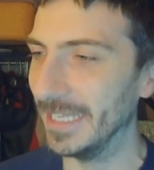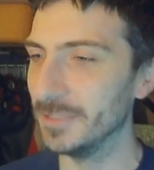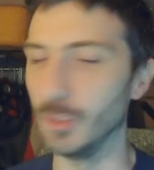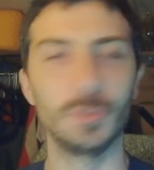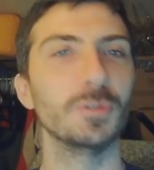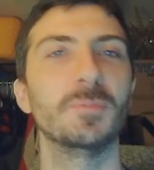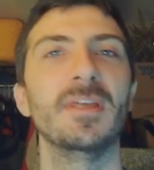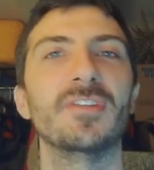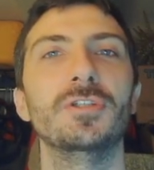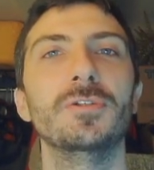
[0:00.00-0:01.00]
Juju
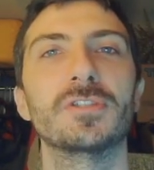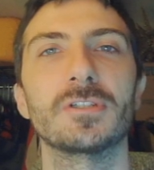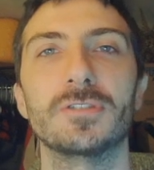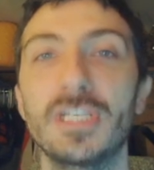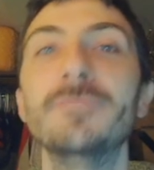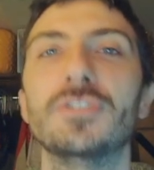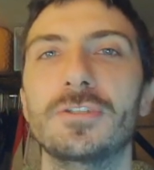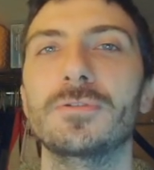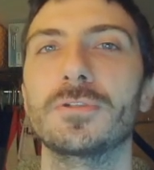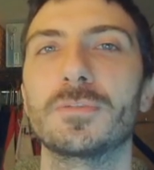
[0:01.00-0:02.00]
Smith-Schuster, Chiefs
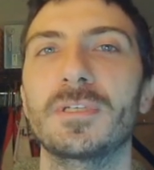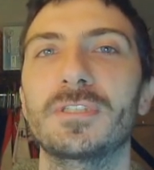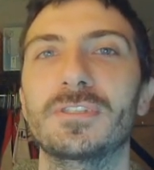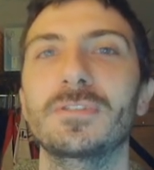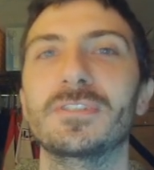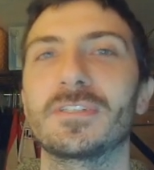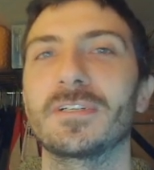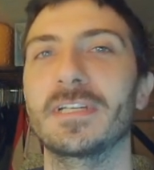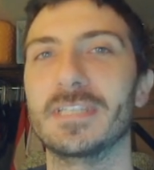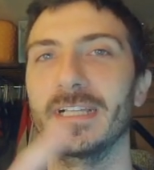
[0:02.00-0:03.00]
Juju Smith-Schuster
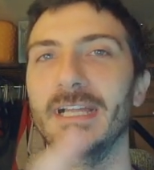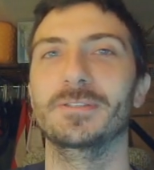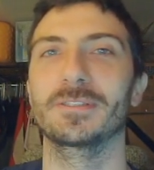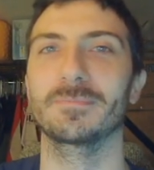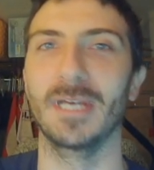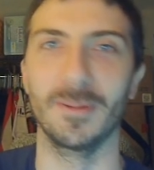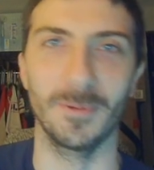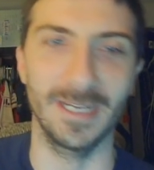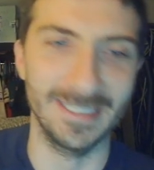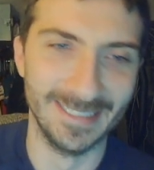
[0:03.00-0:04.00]
is a legend, by the
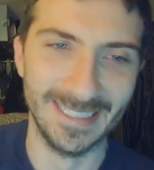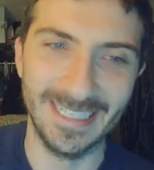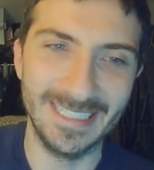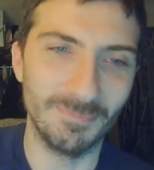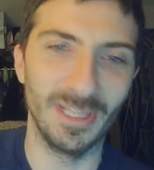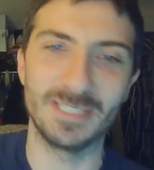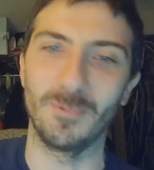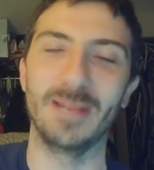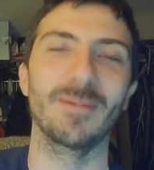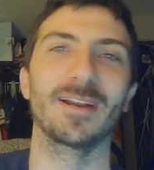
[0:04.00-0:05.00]
way. He plays
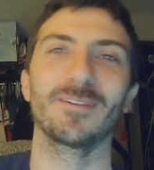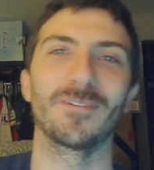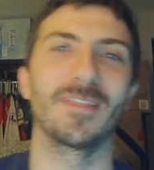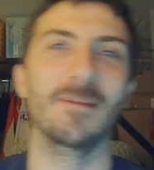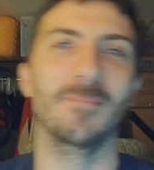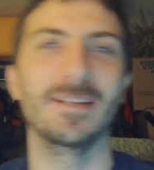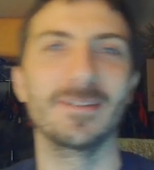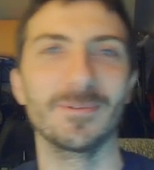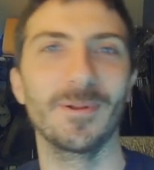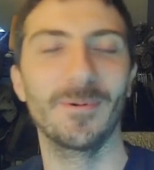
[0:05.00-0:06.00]
way better for them. I
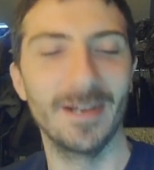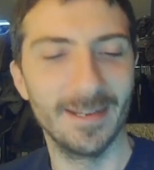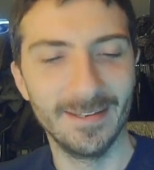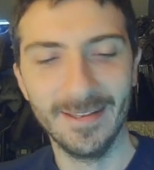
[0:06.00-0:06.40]
don't know why.